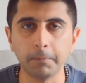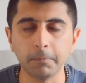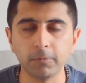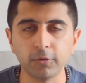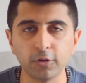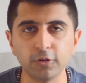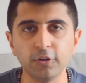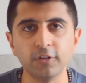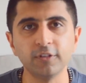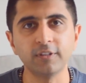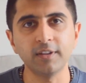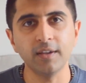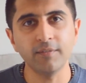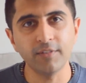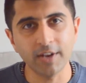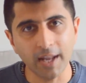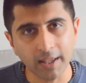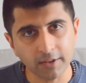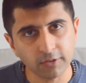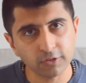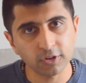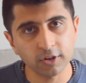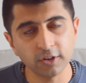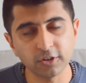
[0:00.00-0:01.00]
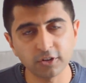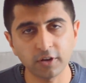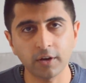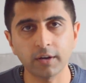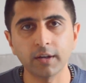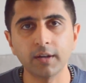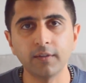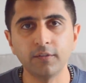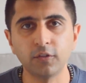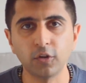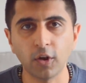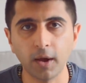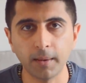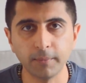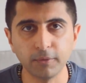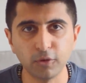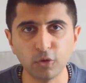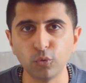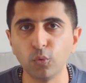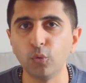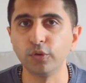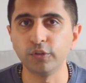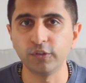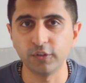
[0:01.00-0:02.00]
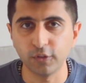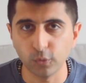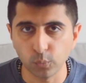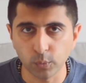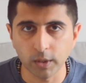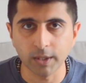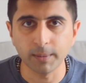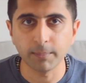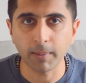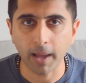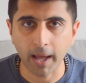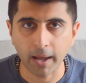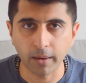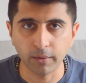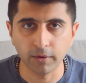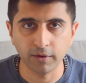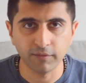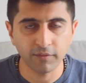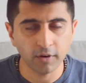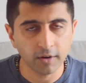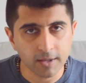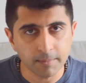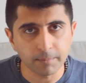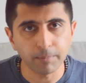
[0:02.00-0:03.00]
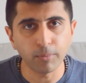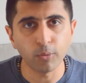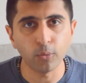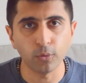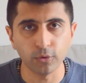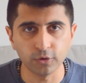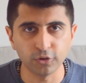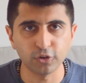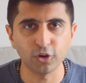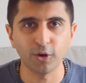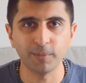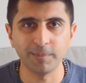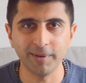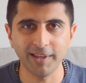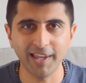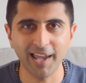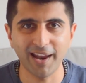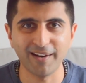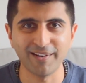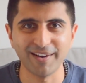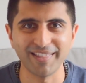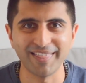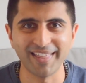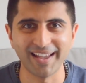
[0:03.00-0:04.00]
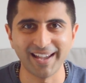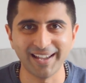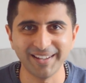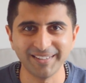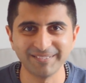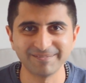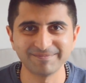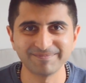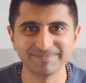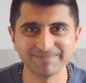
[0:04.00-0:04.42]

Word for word: So just give an extra chunk of time towards the weak pound, a very important topic area there.